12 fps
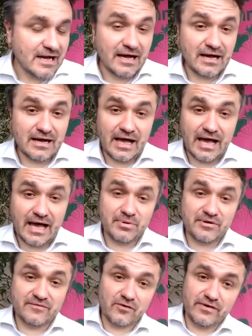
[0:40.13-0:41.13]
I'm
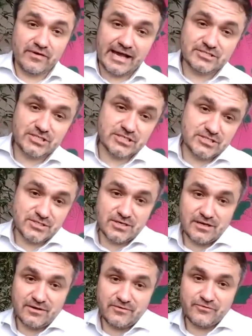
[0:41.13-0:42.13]
Paweł Vlajcic
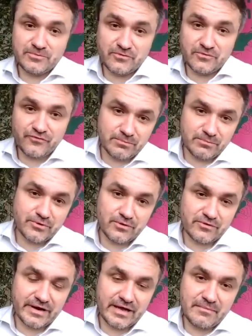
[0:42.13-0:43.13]
from the film
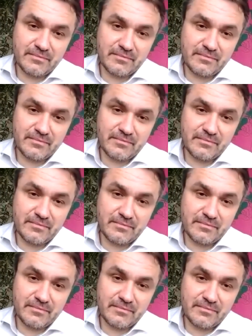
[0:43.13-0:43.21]
program,